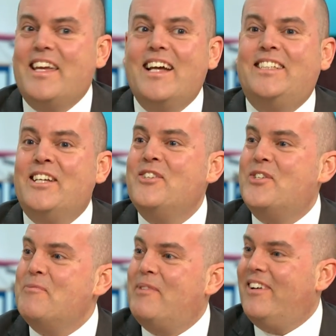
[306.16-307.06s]
Yes, in
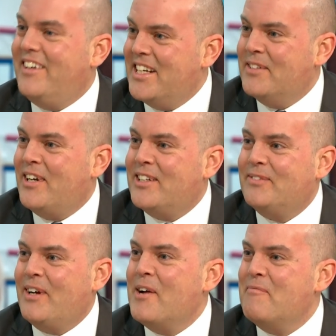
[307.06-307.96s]
Dubai in about, in
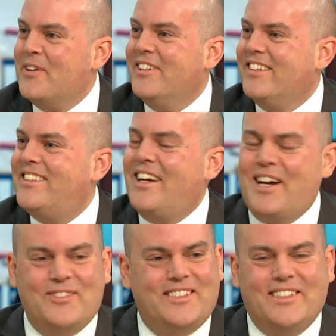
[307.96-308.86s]
about Dubai? a month.
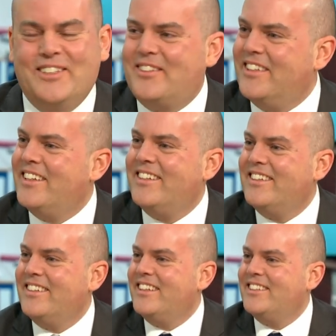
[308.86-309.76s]
Absolutely.
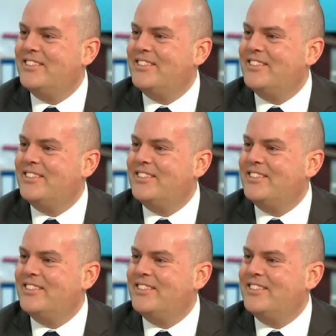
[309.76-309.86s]
Look at yes.